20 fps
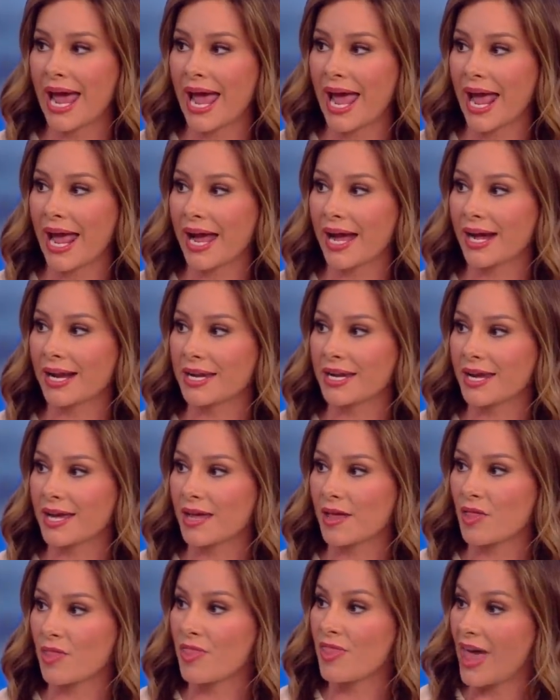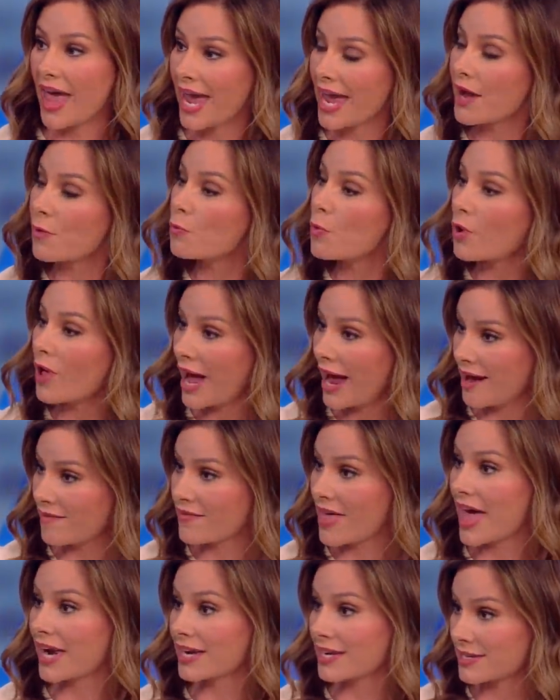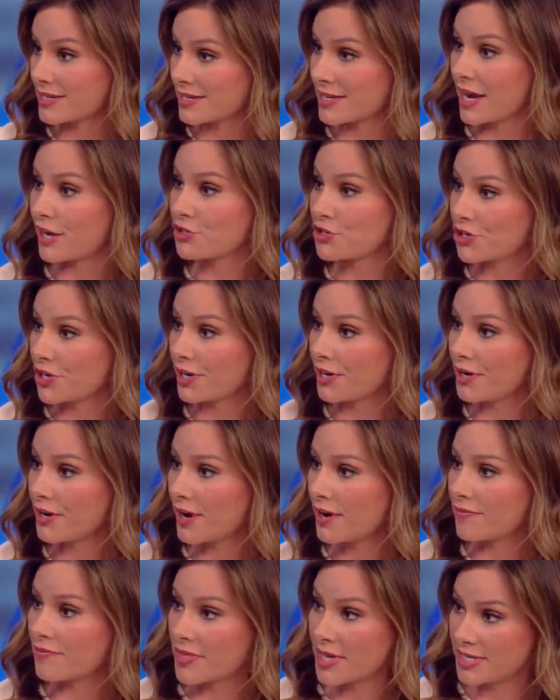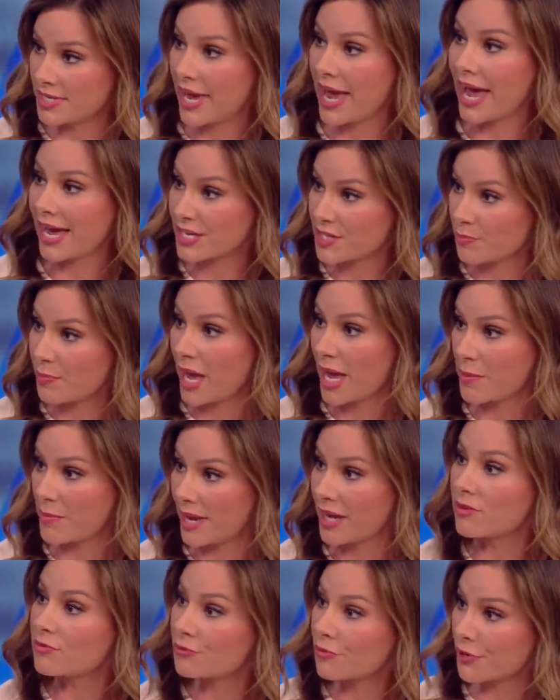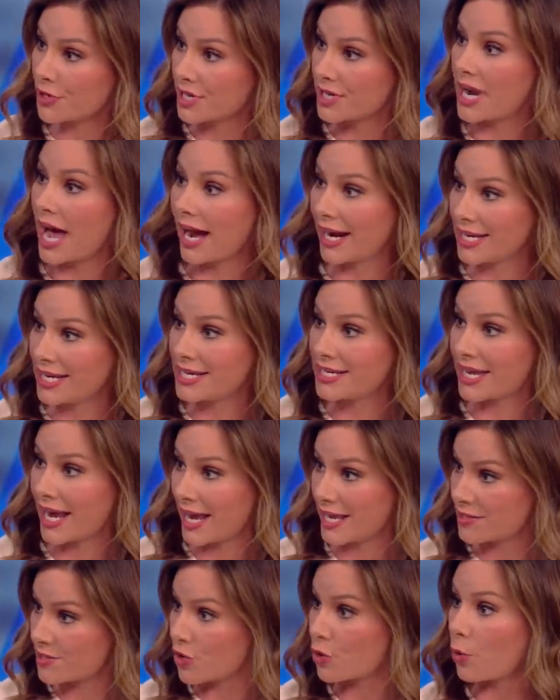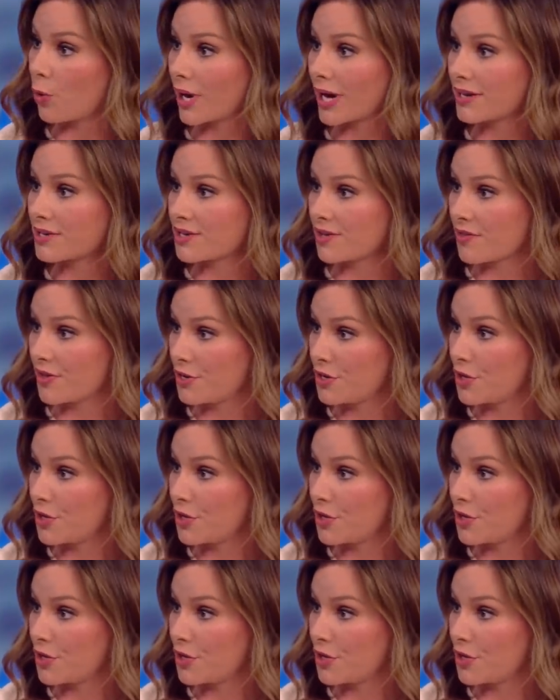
And they will have that extension of the tax payment for ninety days, according to the